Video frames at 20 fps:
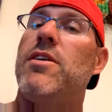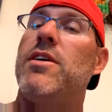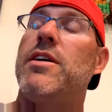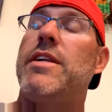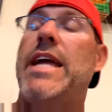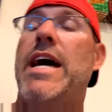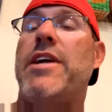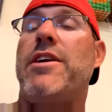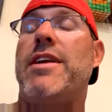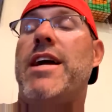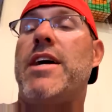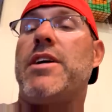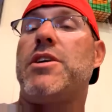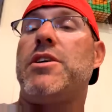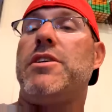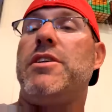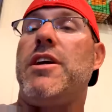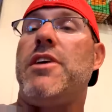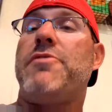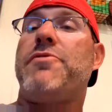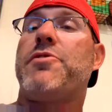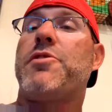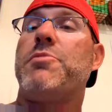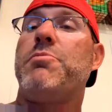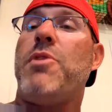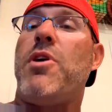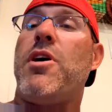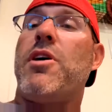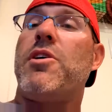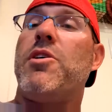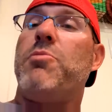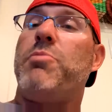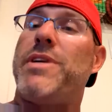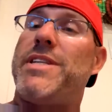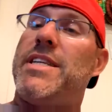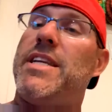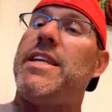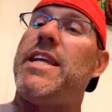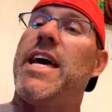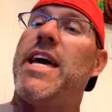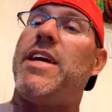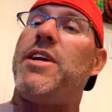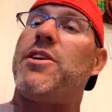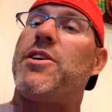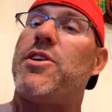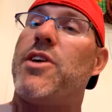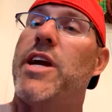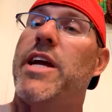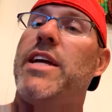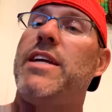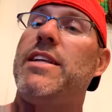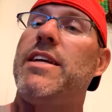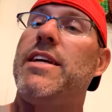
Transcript: Now you're not good enough for tomorrow, but today you're great."